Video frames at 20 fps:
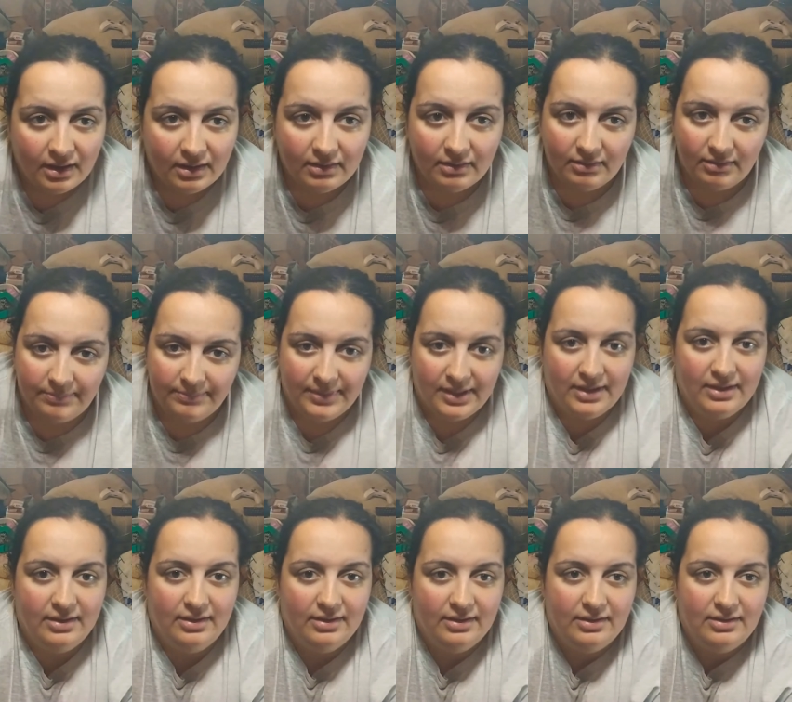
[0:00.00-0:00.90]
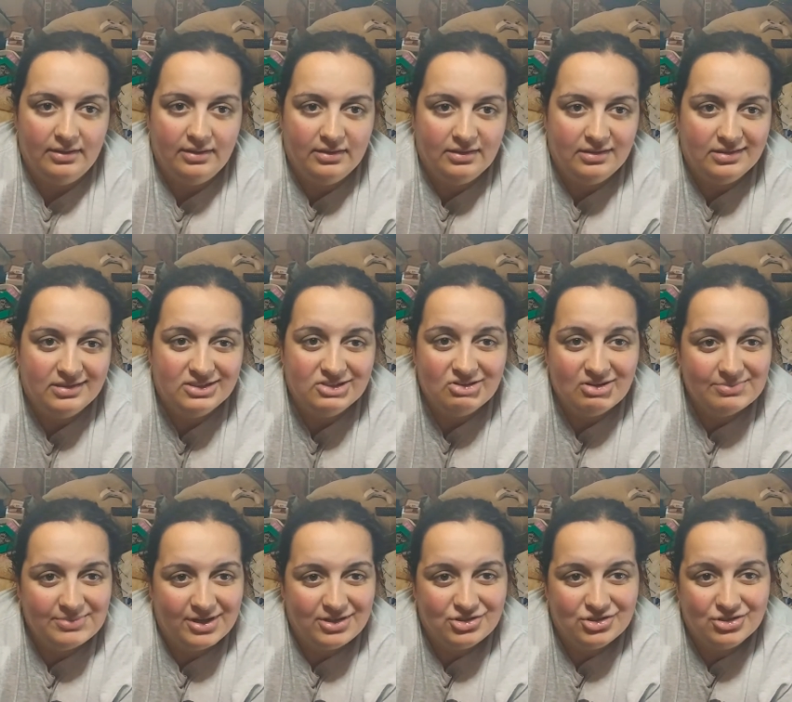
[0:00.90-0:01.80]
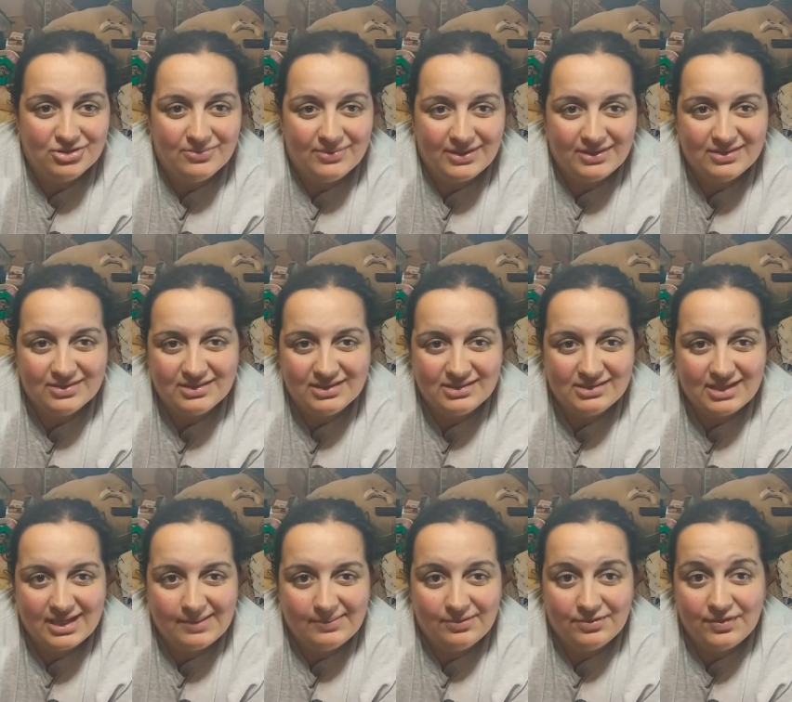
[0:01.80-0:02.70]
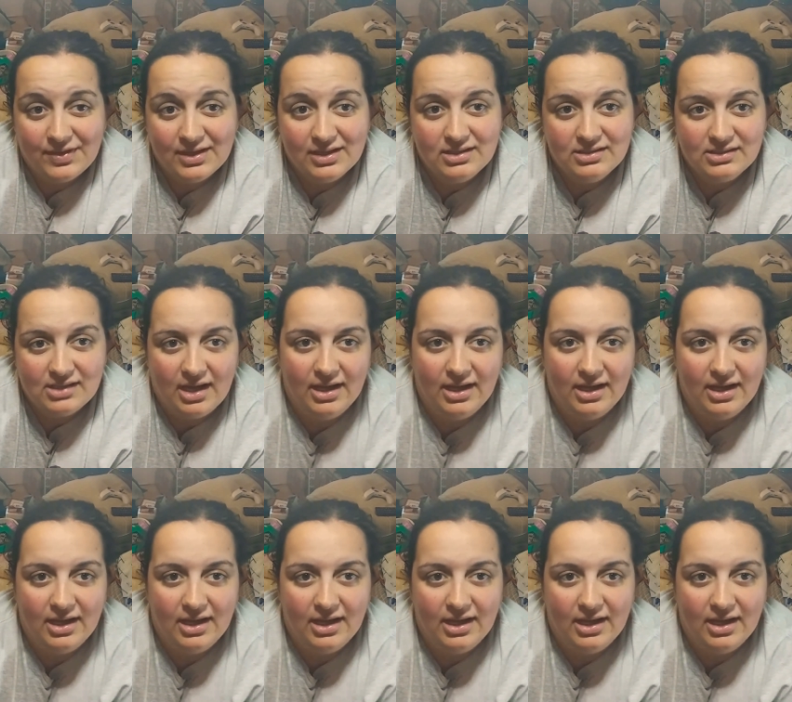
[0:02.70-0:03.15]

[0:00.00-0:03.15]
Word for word: Um, so I'm not sure what else to say about this.